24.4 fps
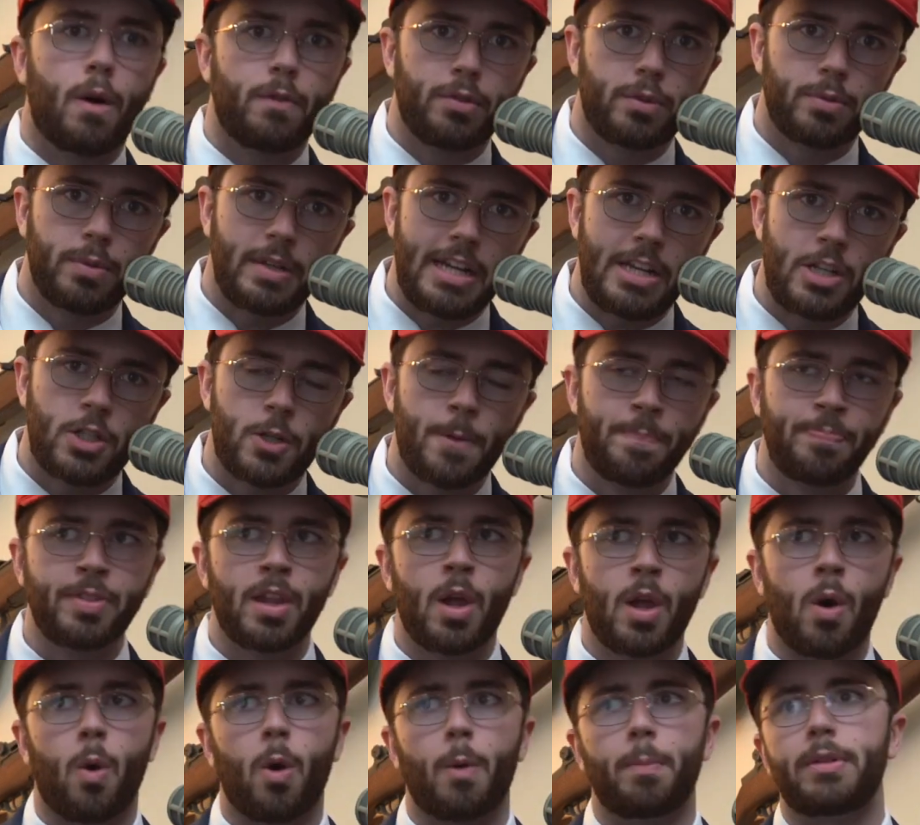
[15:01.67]
overreach
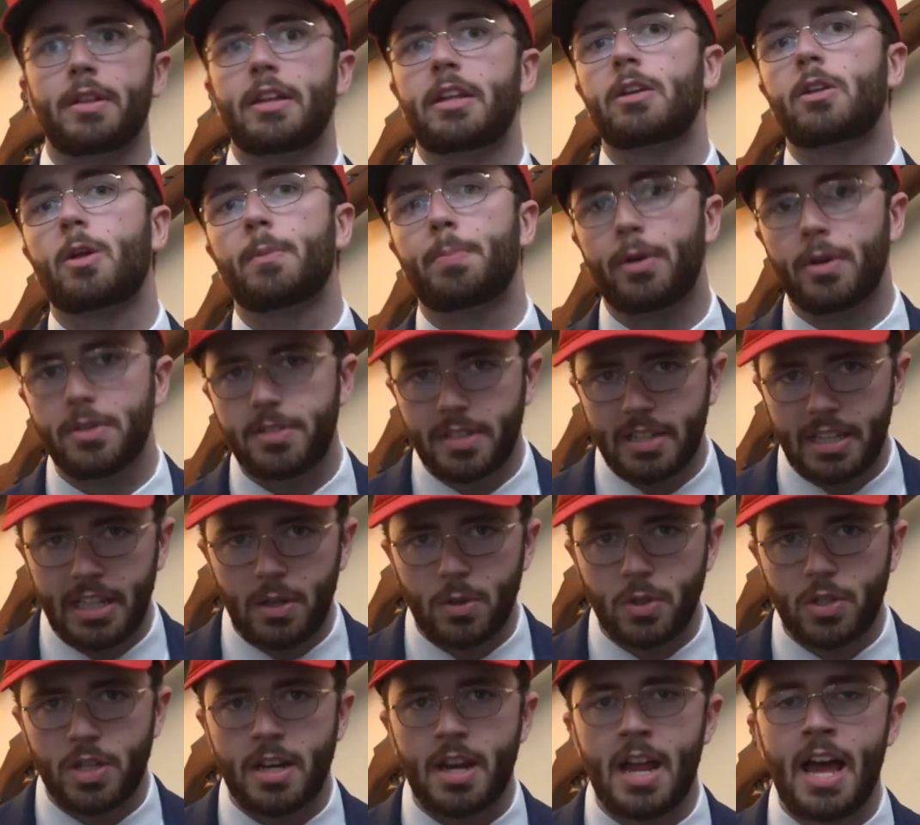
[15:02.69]
or political
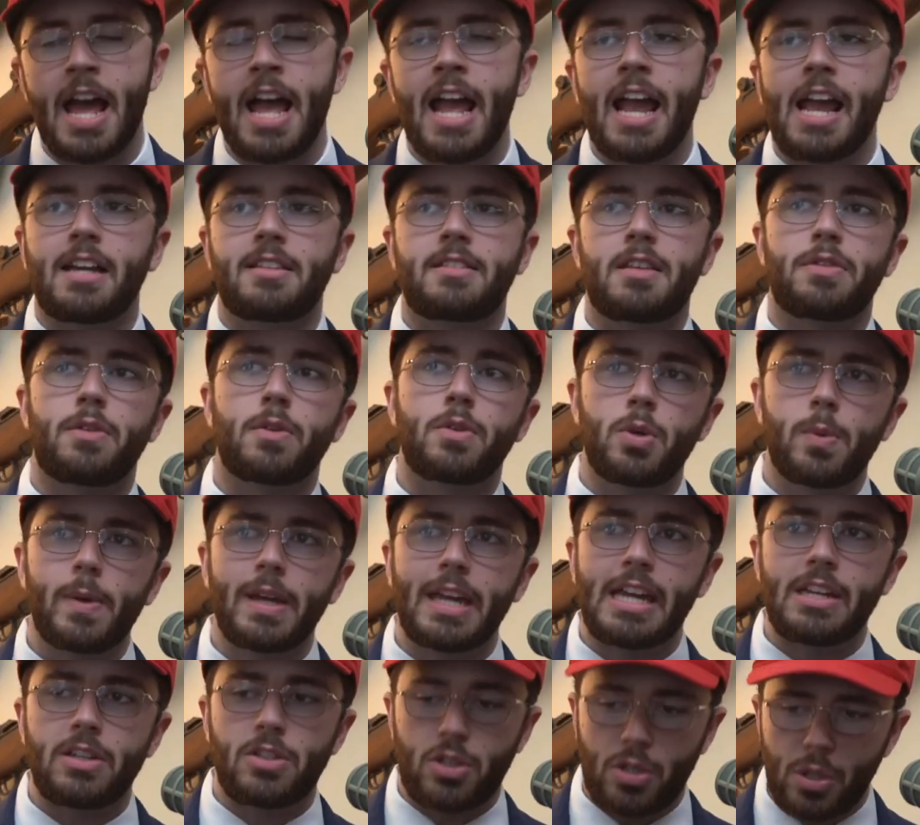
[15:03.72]
persecution. It's that they're doing it